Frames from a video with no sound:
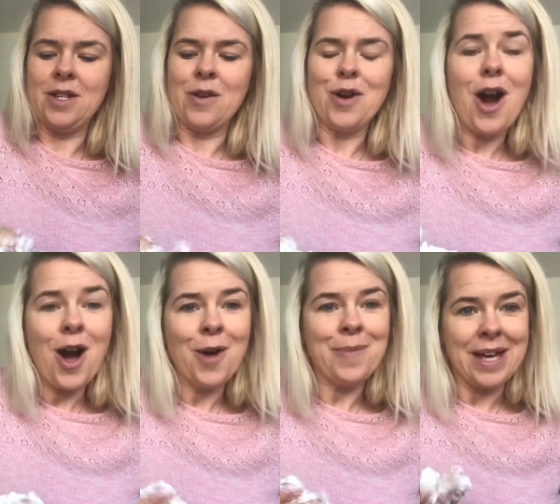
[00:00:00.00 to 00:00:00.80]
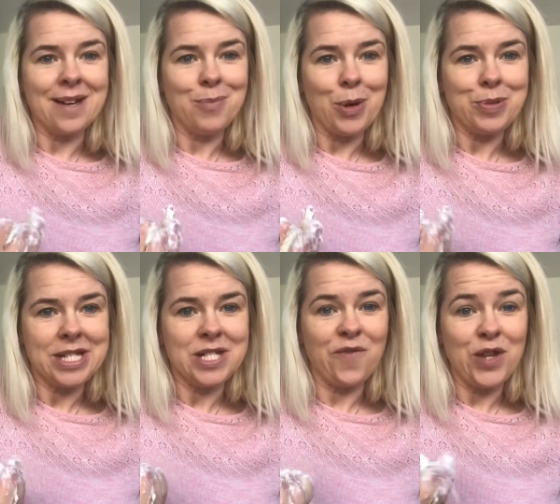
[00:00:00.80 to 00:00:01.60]
calming
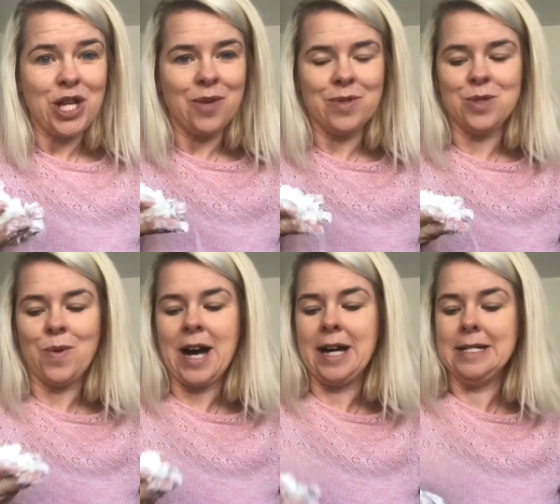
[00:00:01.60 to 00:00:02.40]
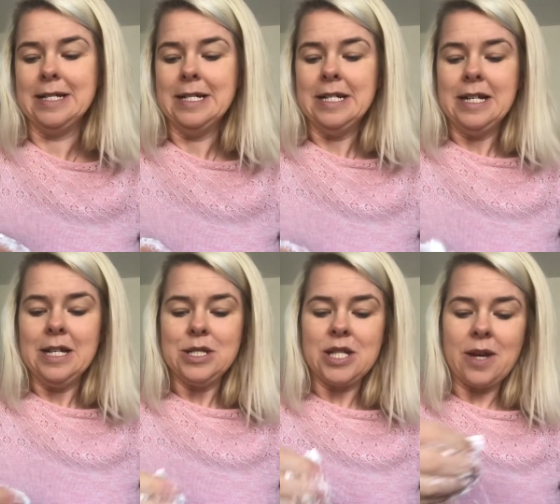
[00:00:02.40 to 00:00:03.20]
properties for you as well.
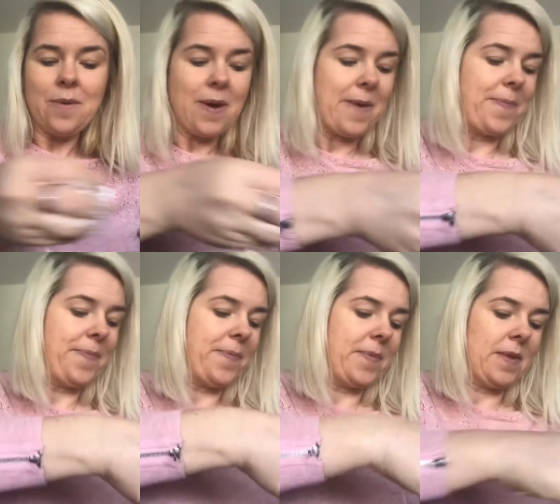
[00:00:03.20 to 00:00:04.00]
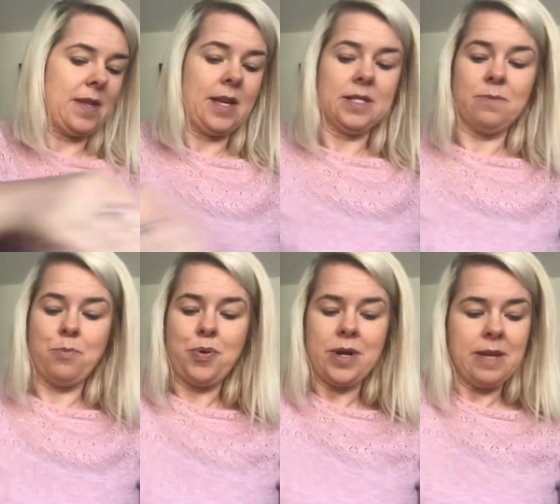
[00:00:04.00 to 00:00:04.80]
So that's
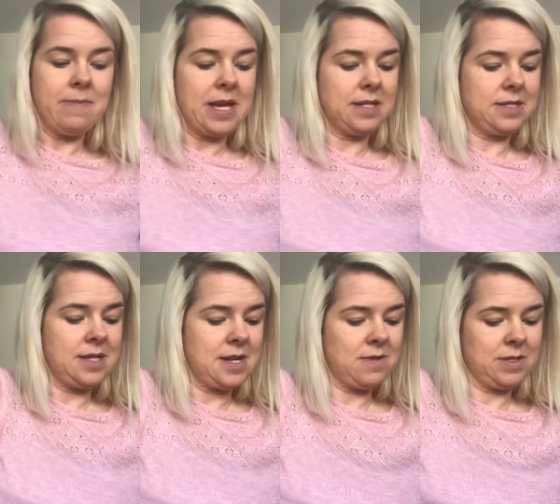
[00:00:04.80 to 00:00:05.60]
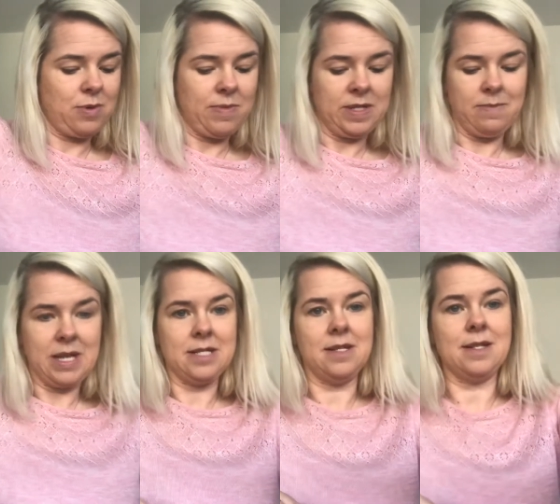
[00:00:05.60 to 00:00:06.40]
pretty mixed now. It's probably as
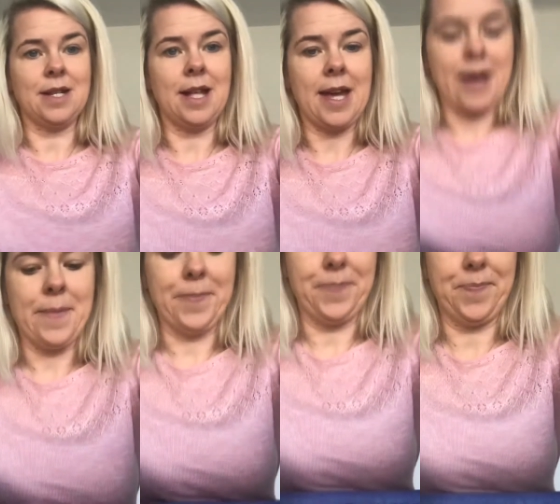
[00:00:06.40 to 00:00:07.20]
mixed as it's going to get.